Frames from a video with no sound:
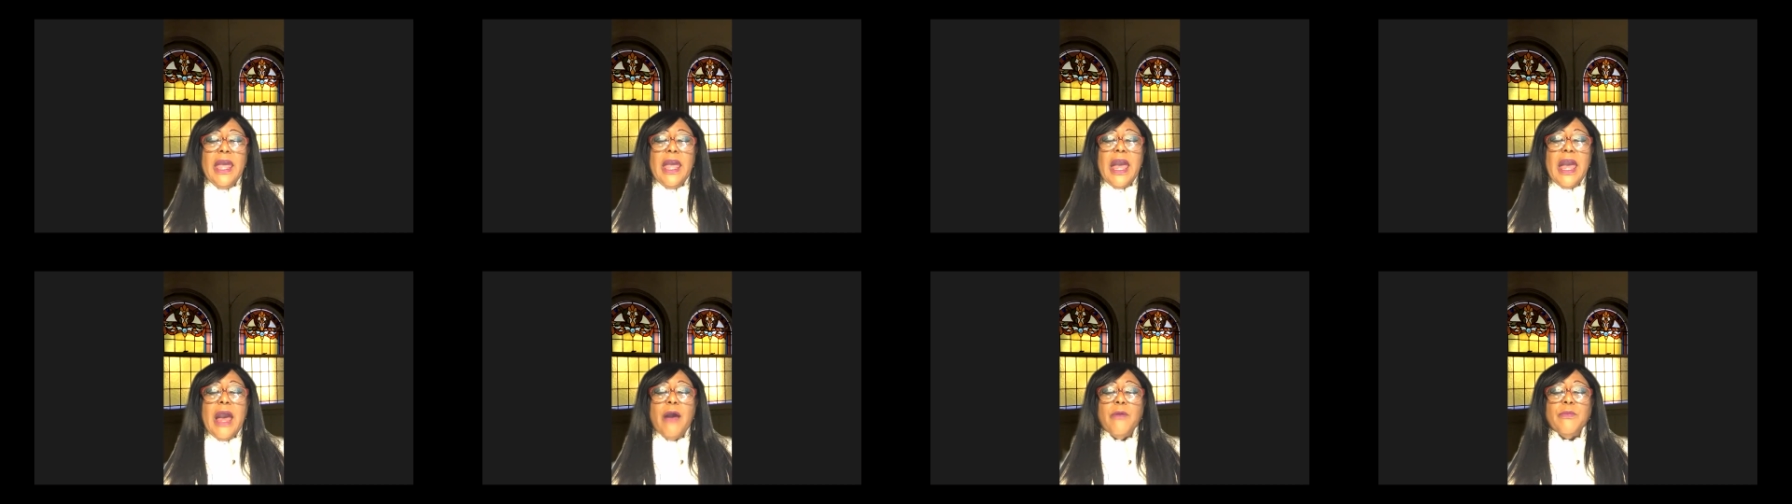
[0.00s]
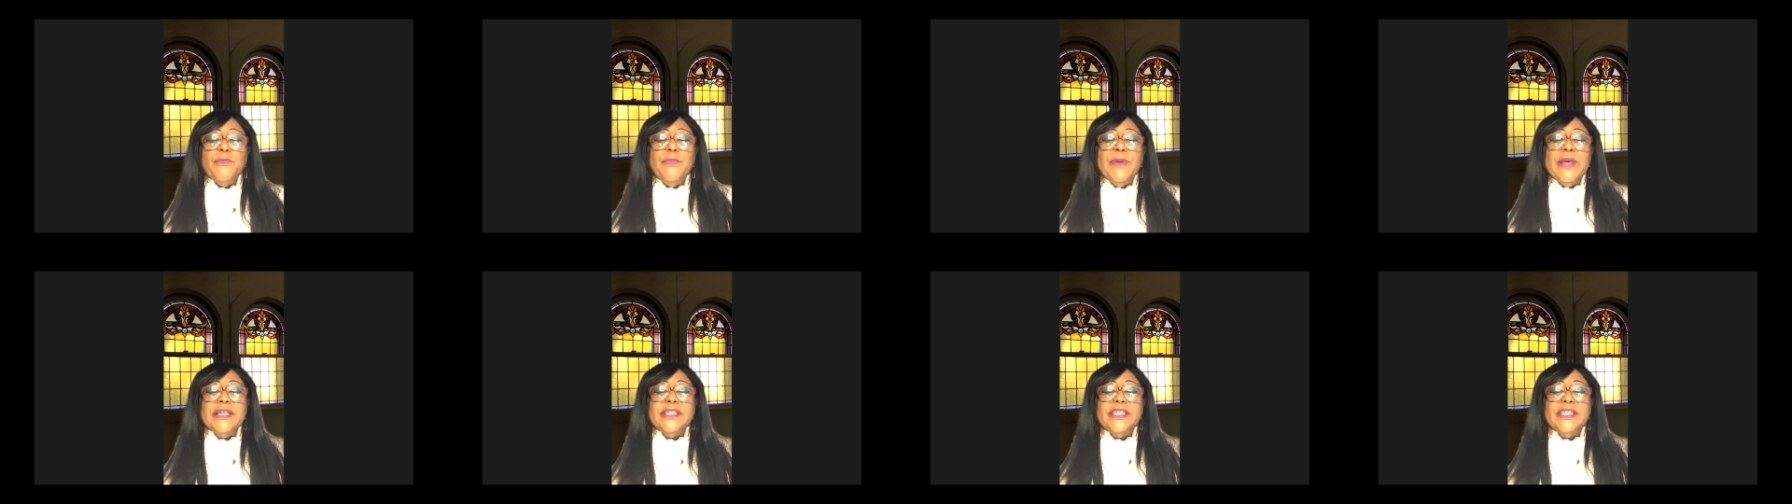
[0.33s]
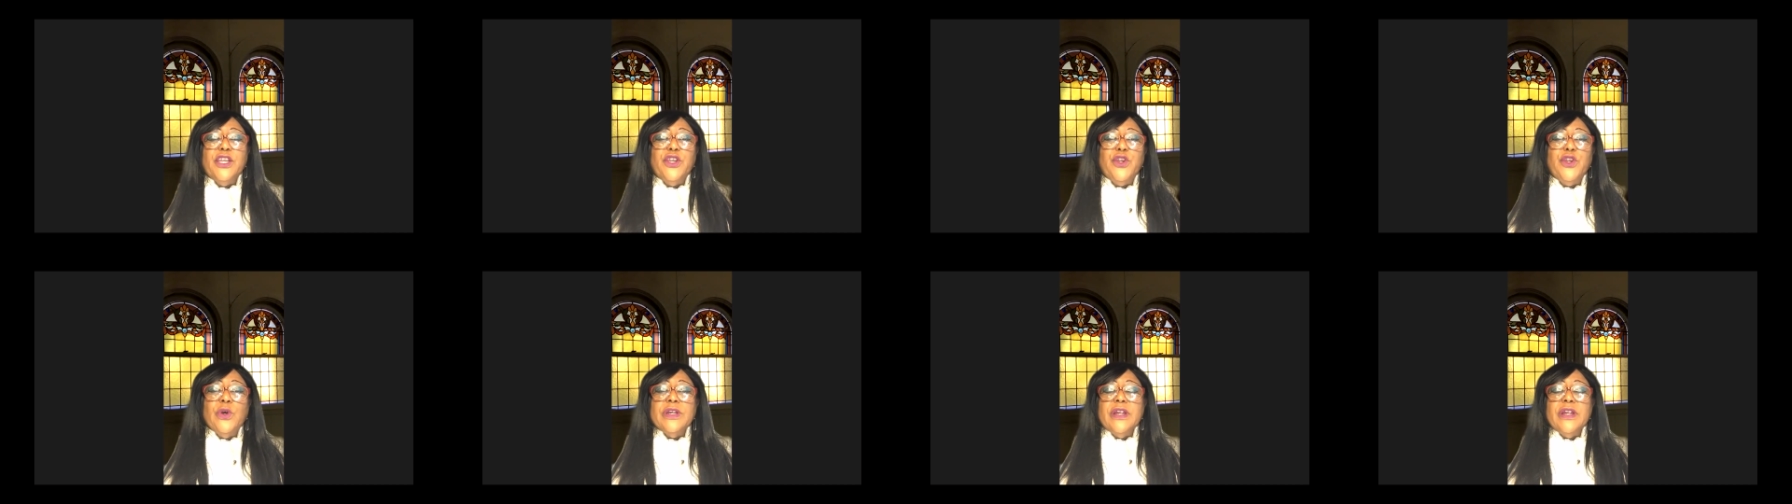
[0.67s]
I'm busy
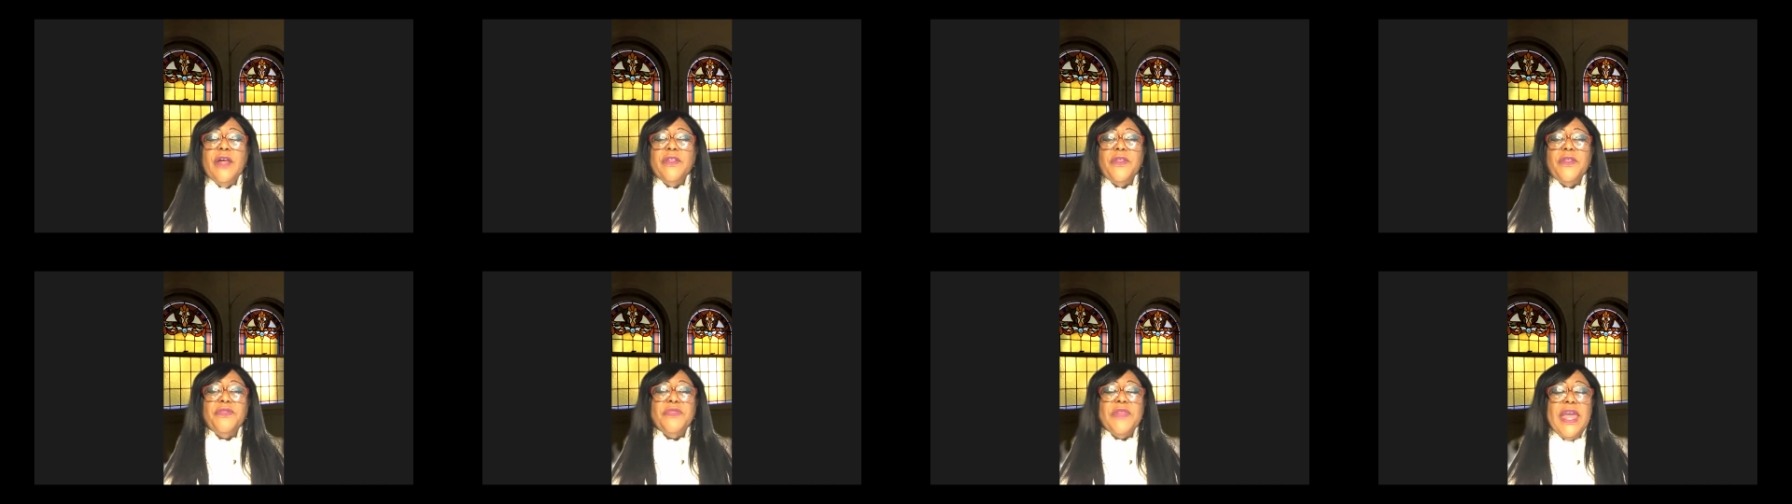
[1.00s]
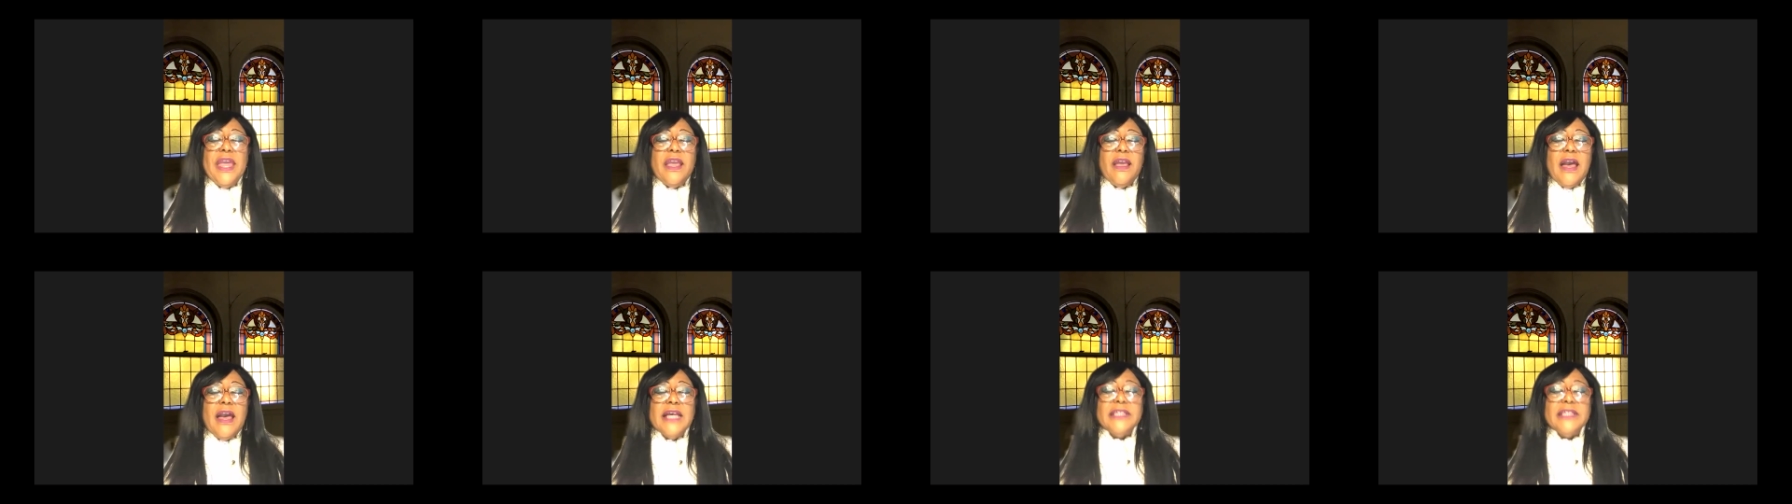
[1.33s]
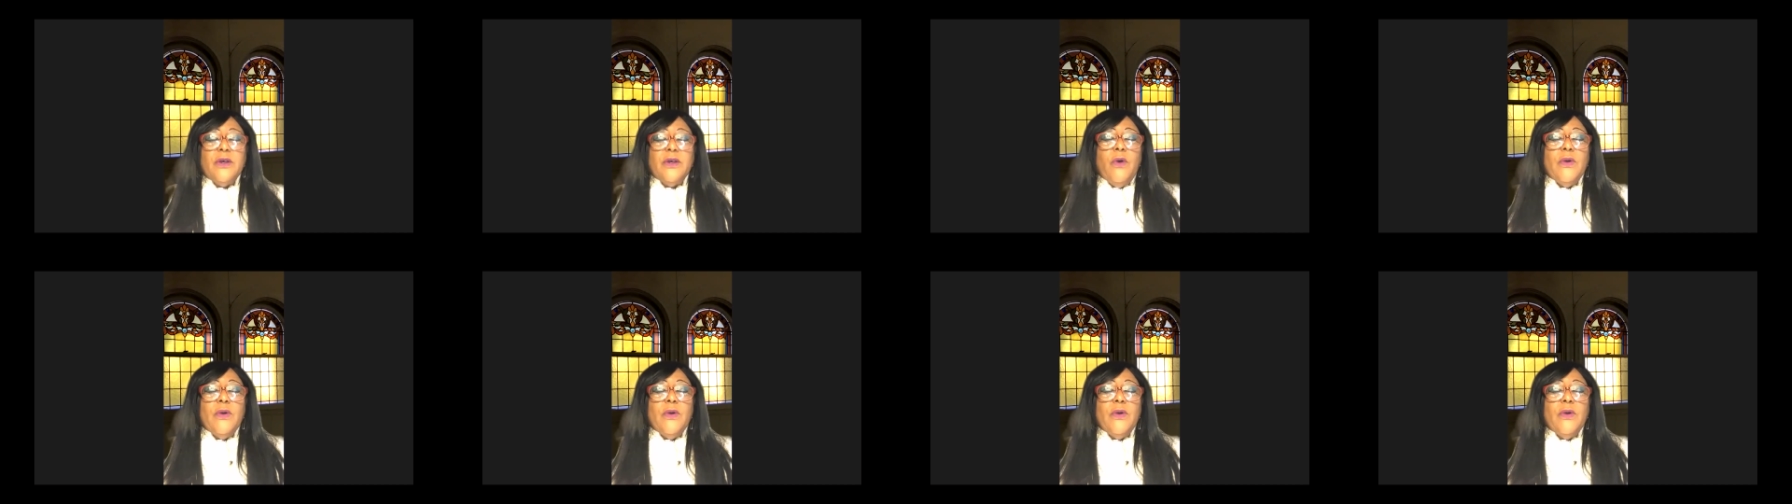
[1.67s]
doing another thing. God said,